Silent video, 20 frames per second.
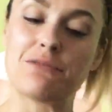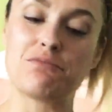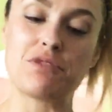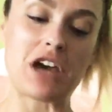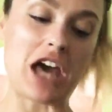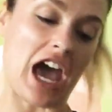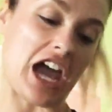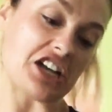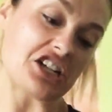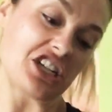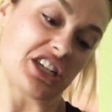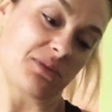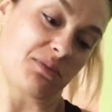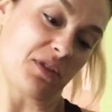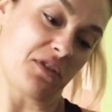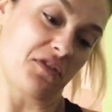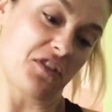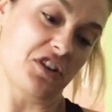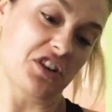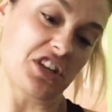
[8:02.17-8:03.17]
but I just
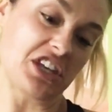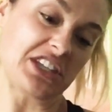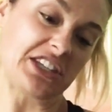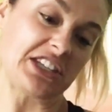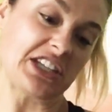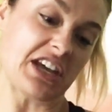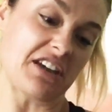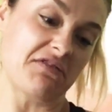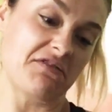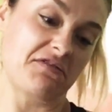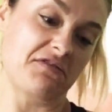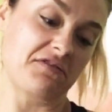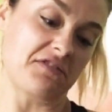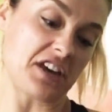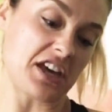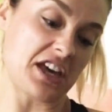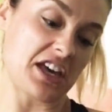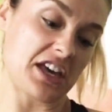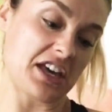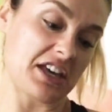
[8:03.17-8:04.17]
prefer this stuff
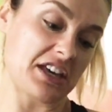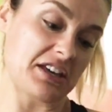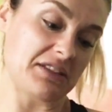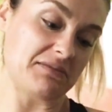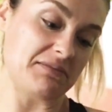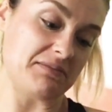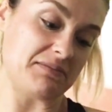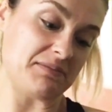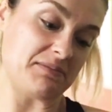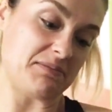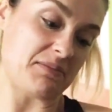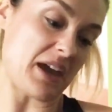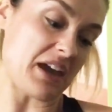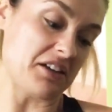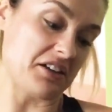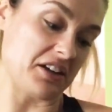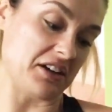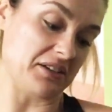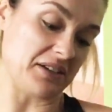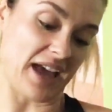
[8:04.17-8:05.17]

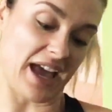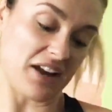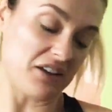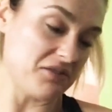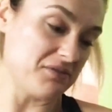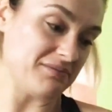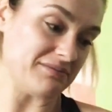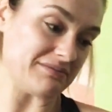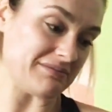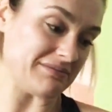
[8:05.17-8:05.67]
better. I